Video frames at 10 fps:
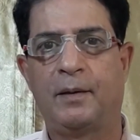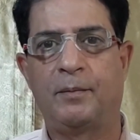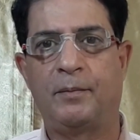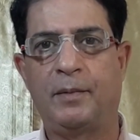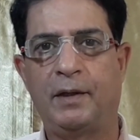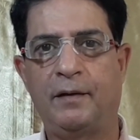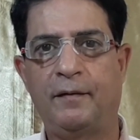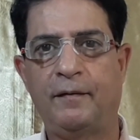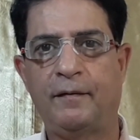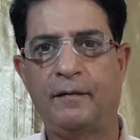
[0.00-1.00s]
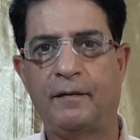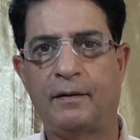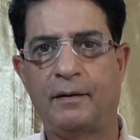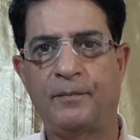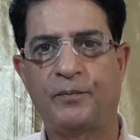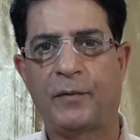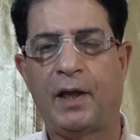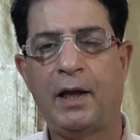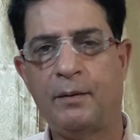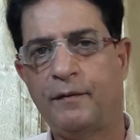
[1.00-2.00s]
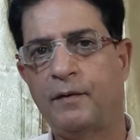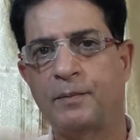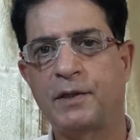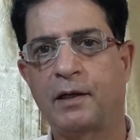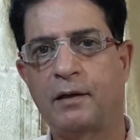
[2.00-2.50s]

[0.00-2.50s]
Means how subject